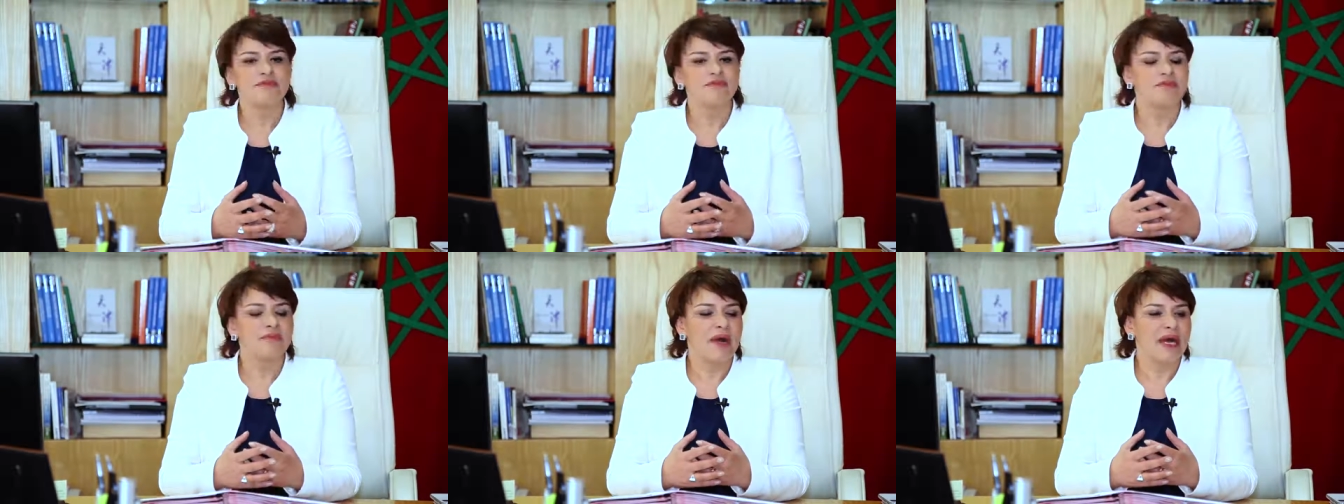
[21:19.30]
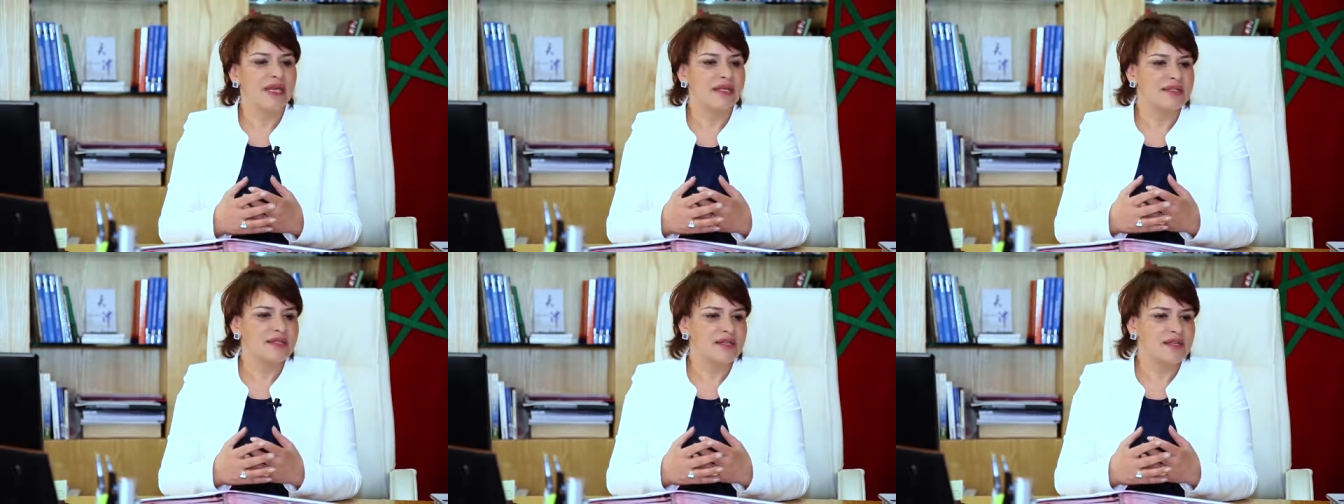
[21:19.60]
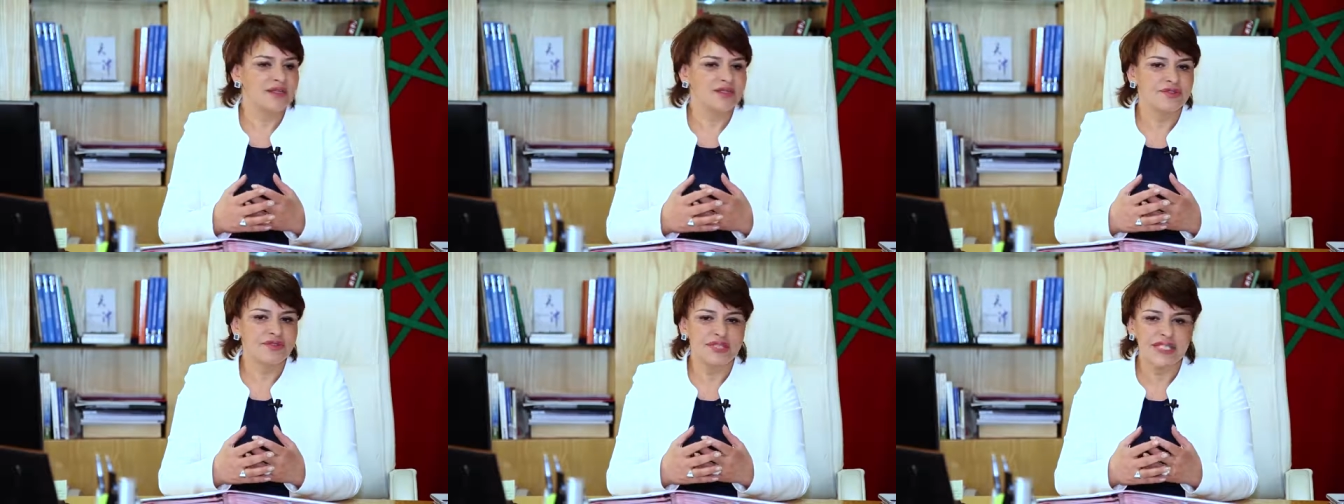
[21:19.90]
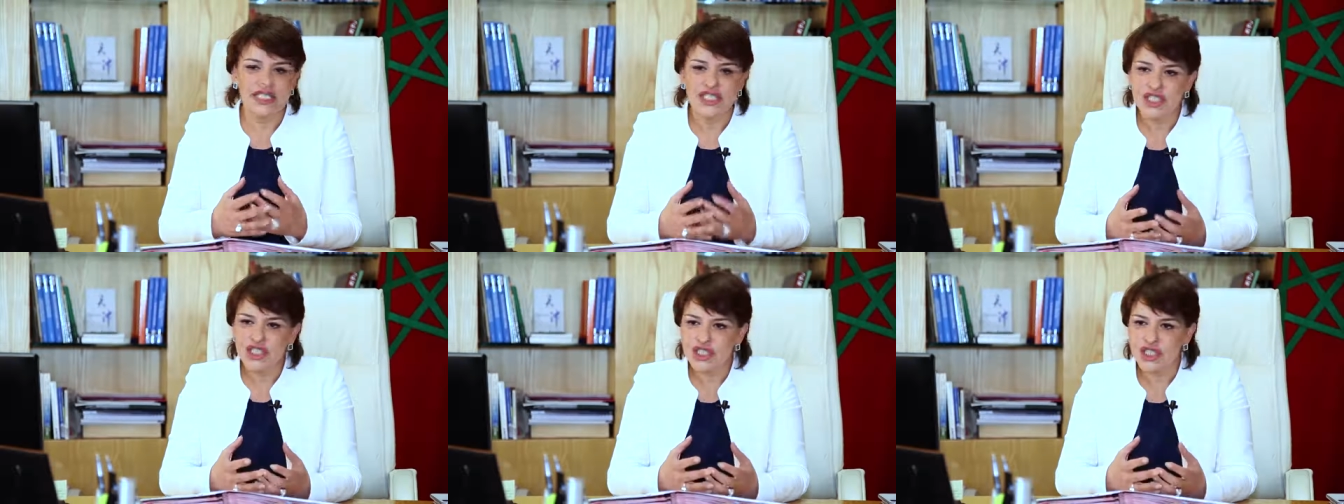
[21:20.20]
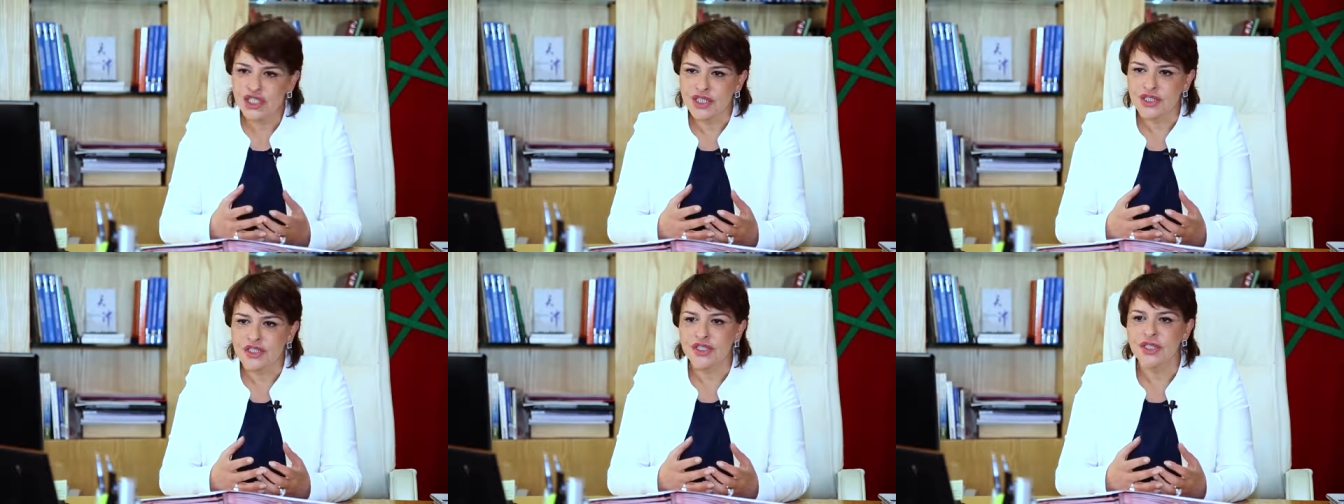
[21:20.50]
by the
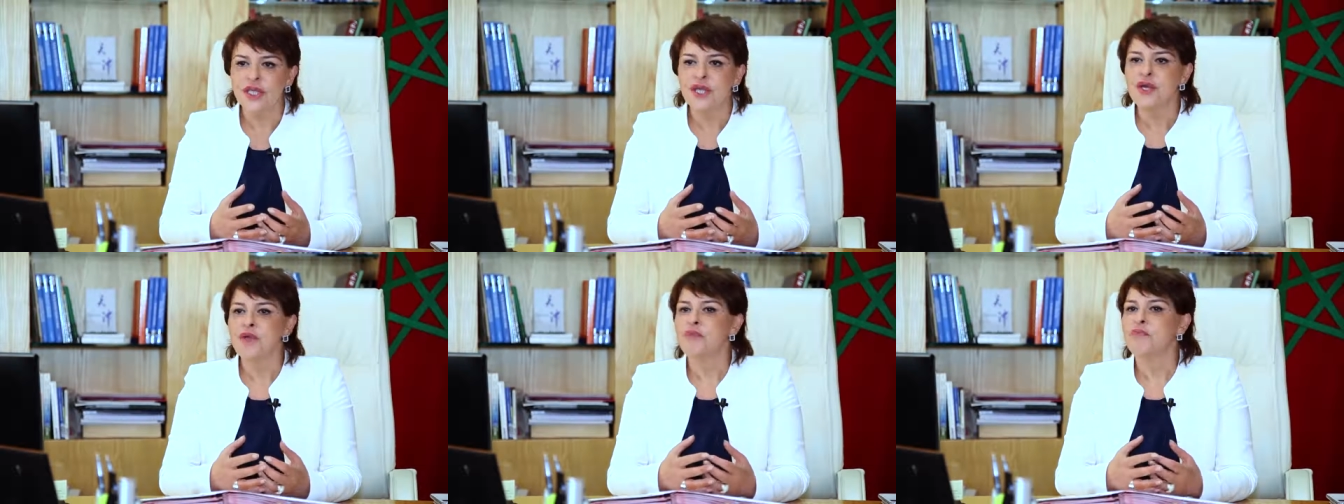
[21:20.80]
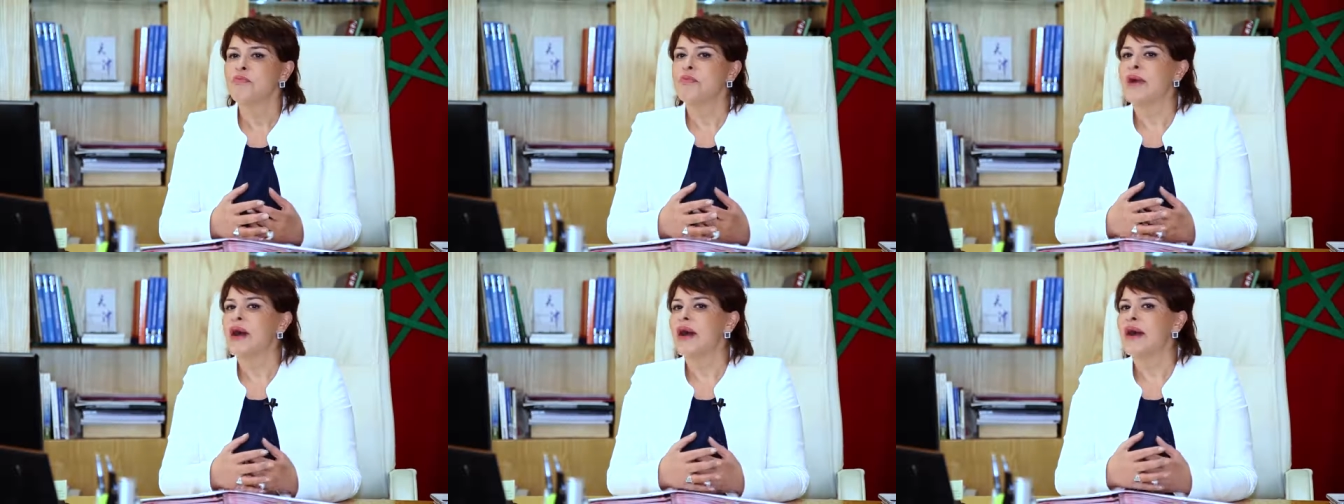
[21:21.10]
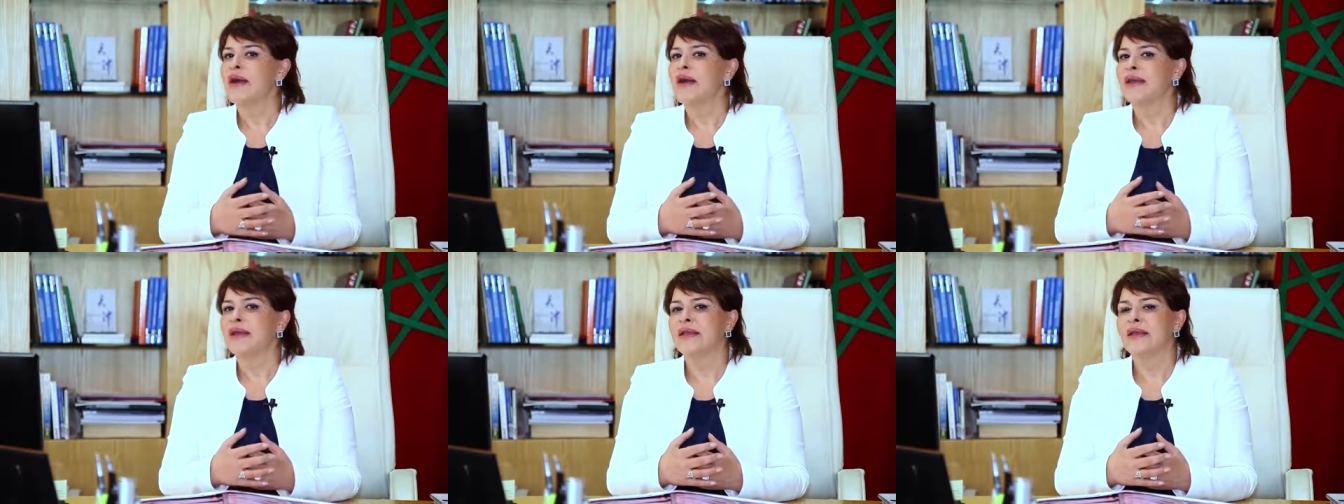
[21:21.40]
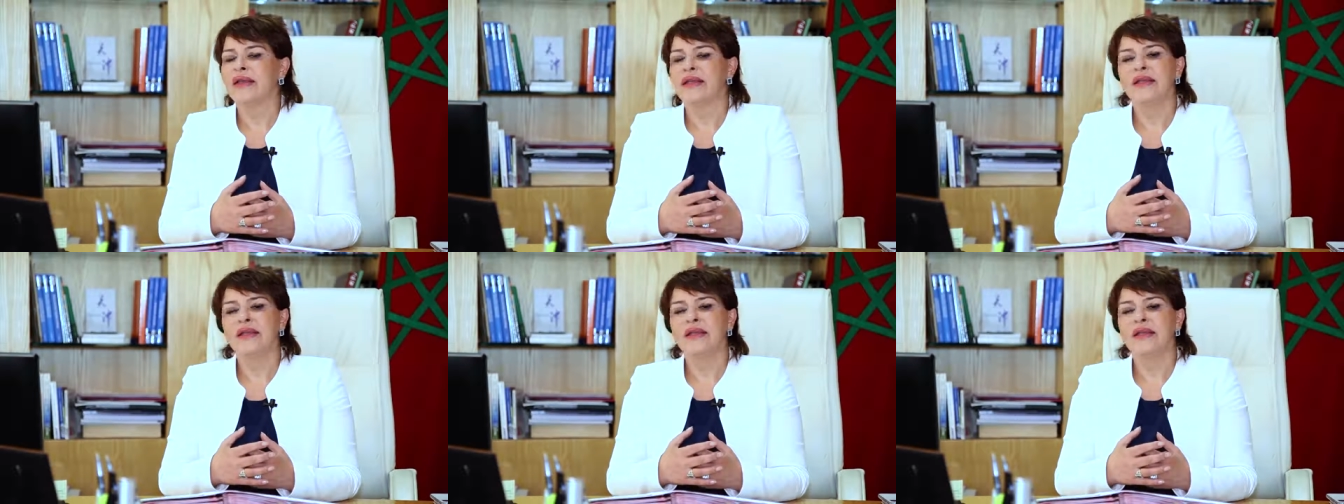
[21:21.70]
religion, by